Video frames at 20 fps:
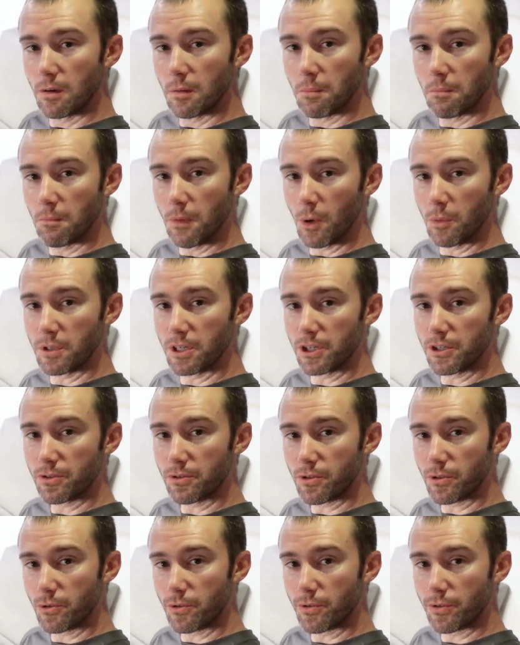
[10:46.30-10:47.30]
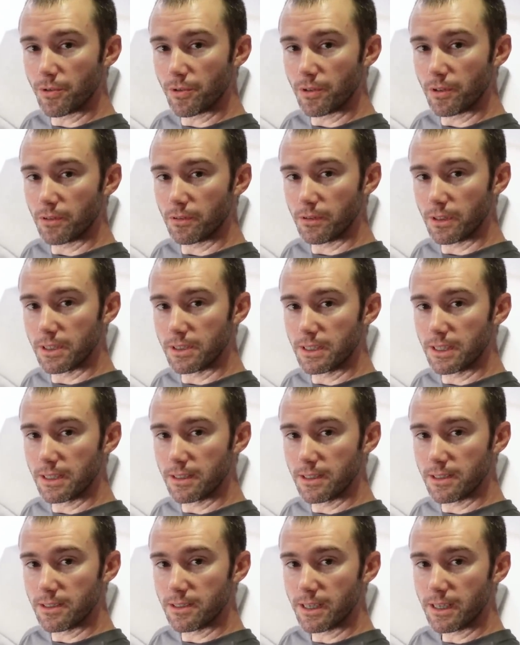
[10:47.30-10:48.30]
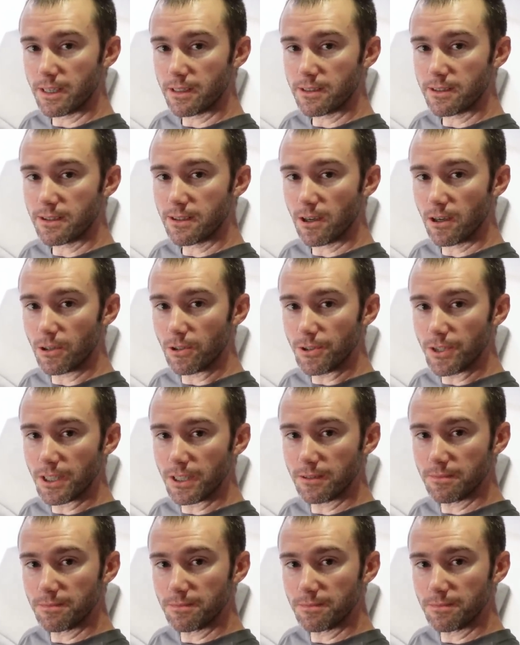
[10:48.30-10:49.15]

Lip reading: moment of truth, let's get this thing installed.